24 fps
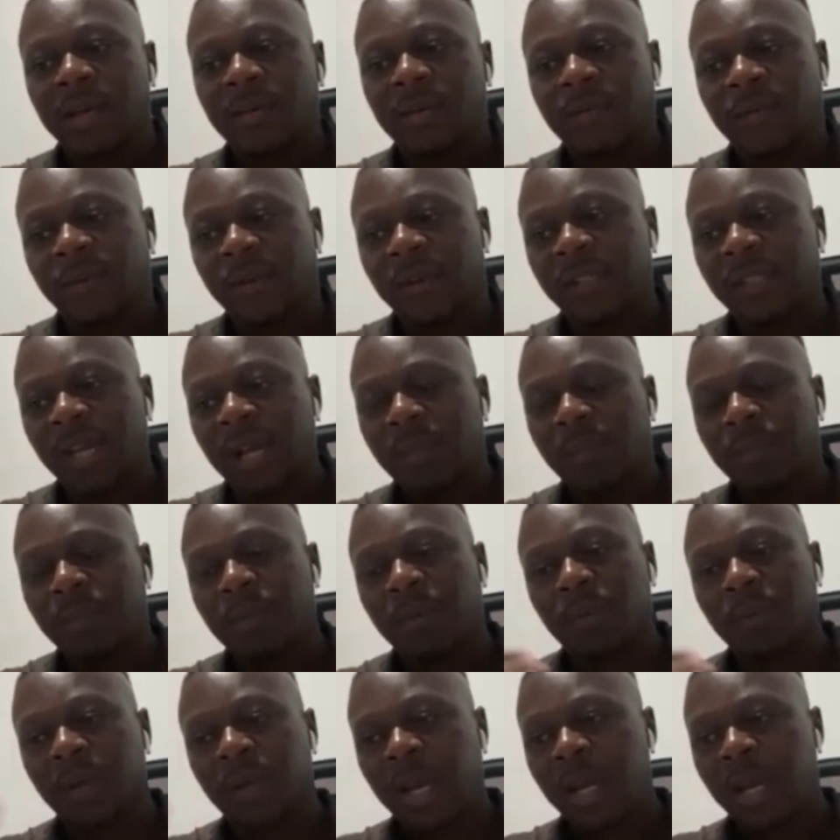for
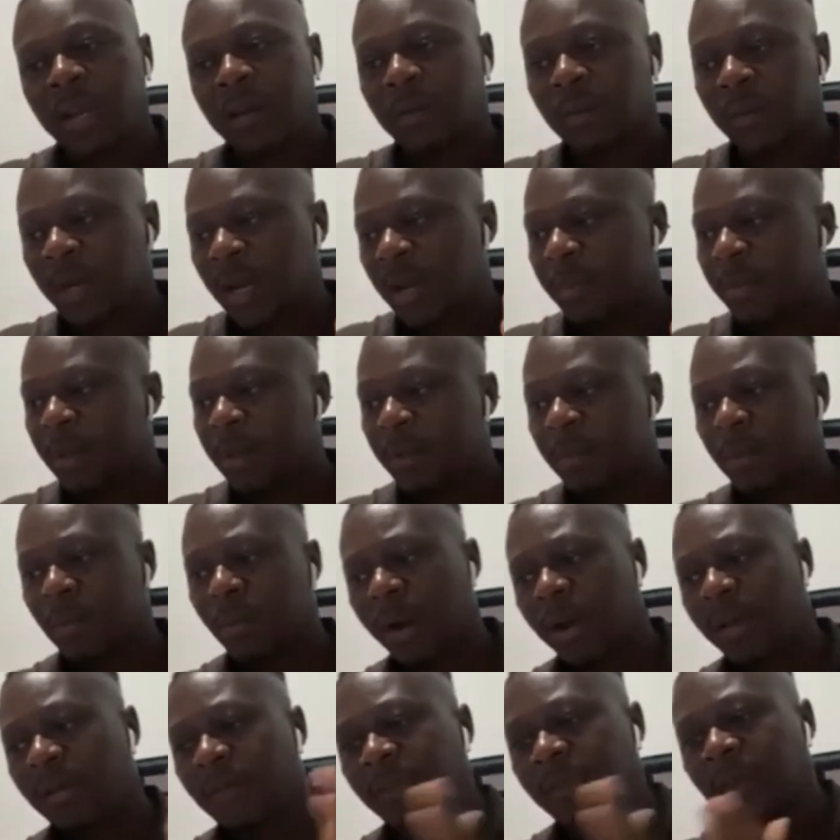example, when I met my
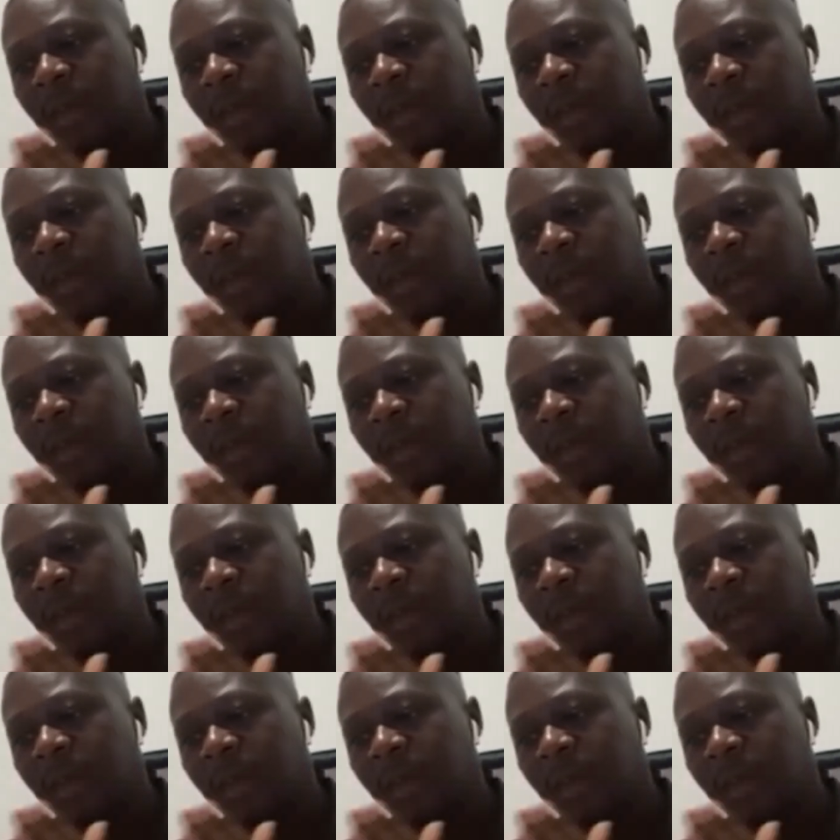wife,